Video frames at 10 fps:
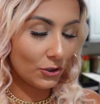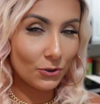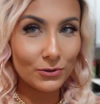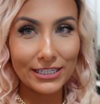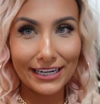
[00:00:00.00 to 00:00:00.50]

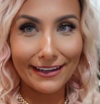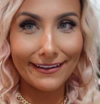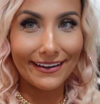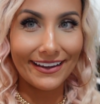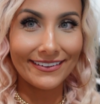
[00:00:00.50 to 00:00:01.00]
who did
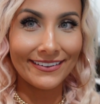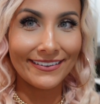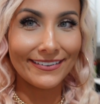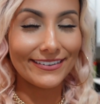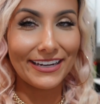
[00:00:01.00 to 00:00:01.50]
it
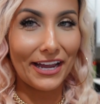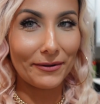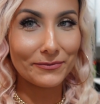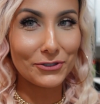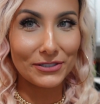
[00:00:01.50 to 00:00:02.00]
and
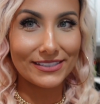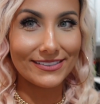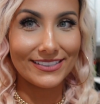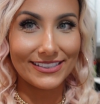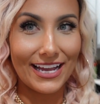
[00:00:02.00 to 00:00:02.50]
yeah,
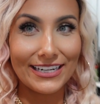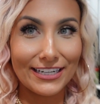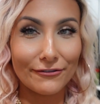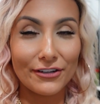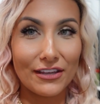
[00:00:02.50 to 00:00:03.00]
just design and
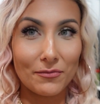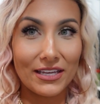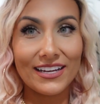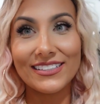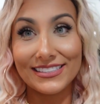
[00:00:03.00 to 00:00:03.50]
everything
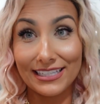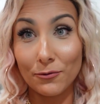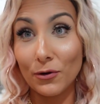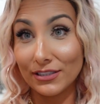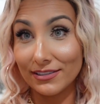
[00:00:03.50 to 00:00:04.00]
because
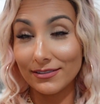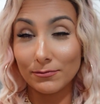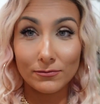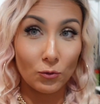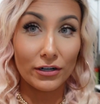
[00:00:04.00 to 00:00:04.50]
it was
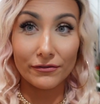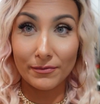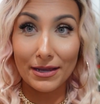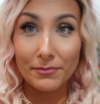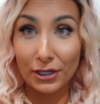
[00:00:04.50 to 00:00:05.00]
one of
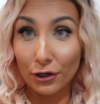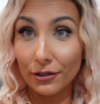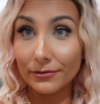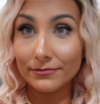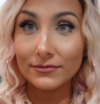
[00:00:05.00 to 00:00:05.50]
my
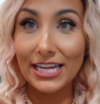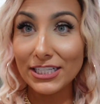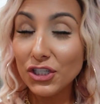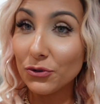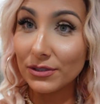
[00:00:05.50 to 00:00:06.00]
bigger
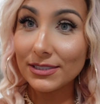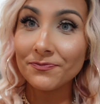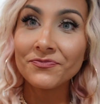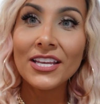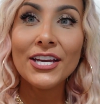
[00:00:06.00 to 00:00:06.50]
tattoos.
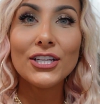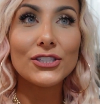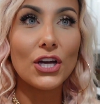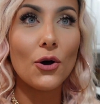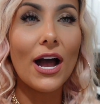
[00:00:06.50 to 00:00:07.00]

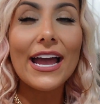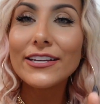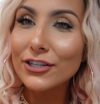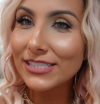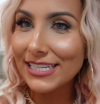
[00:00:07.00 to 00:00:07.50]
So I
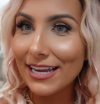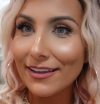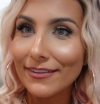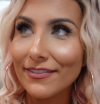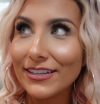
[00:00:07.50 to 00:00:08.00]

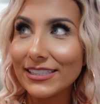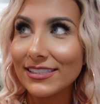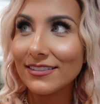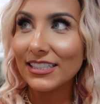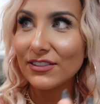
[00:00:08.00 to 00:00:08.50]
understand that
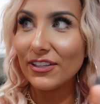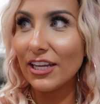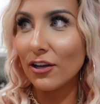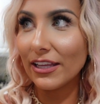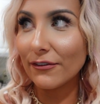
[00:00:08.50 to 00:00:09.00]
this
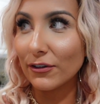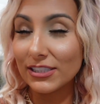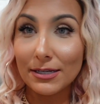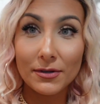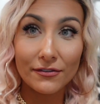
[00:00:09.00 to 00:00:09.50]
video, like for
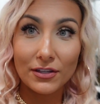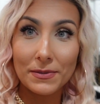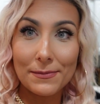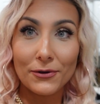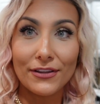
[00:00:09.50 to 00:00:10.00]
some of the
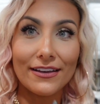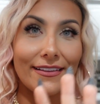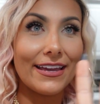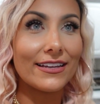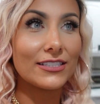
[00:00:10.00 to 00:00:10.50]
people that like